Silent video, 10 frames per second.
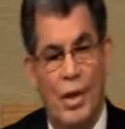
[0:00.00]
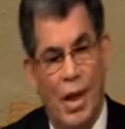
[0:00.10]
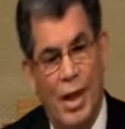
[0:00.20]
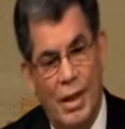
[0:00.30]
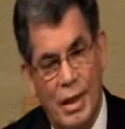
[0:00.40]
and
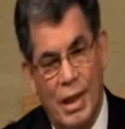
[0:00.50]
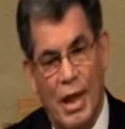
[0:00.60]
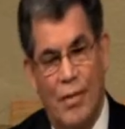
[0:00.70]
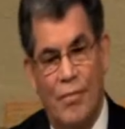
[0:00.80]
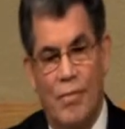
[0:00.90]
I can
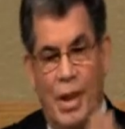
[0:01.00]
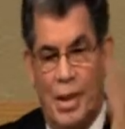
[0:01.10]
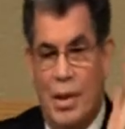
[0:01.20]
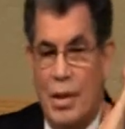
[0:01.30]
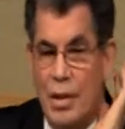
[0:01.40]
have
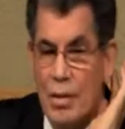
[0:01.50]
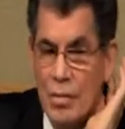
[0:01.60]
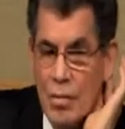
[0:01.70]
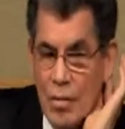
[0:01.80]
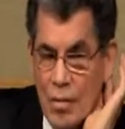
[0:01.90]
better
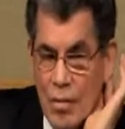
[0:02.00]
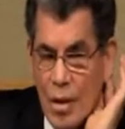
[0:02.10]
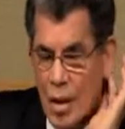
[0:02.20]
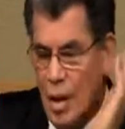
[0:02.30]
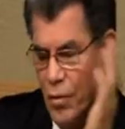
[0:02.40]

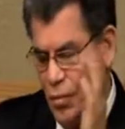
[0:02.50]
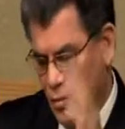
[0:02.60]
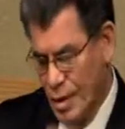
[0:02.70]
health.